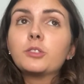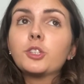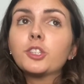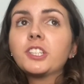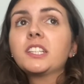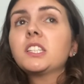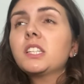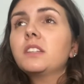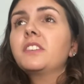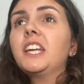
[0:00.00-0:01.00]
your chances
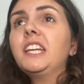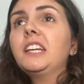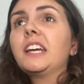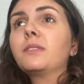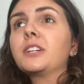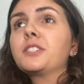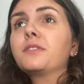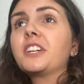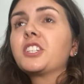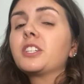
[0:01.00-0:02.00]
of getting a
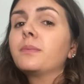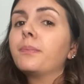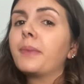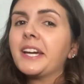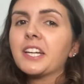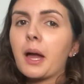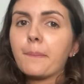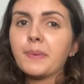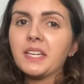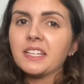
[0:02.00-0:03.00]
reservation might not
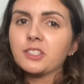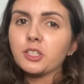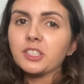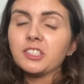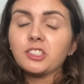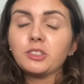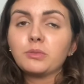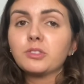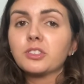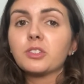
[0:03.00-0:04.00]
be as good as you
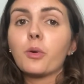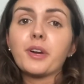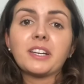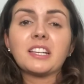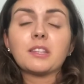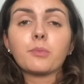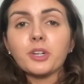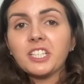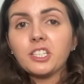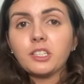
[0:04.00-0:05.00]
just going in the
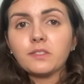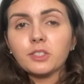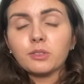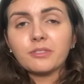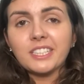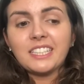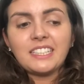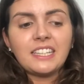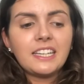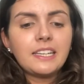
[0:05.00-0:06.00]
morning to Universal and getting
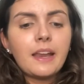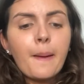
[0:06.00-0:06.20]
in.